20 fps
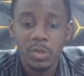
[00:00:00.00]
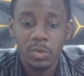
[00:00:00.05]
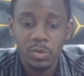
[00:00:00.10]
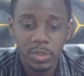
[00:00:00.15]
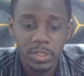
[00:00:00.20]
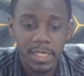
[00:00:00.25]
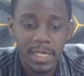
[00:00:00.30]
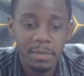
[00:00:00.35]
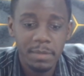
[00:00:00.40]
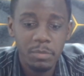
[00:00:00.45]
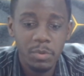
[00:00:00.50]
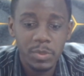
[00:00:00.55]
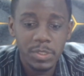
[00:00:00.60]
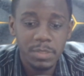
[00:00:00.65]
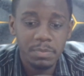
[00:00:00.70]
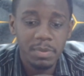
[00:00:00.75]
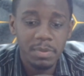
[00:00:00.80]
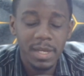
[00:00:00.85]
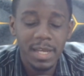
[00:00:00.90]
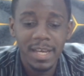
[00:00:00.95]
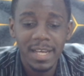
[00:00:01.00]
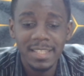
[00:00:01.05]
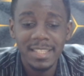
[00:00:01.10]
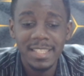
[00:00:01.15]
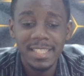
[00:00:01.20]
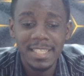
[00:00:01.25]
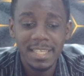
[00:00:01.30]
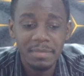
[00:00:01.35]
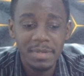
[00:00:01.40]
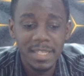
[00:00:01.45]
Tottenham Hotspur at
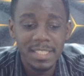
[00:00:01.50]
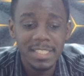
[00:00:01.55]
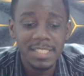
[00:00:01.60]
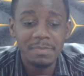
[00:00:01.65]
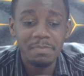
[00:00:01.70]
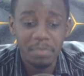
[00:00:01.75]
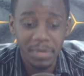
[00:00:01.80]
the Emirates.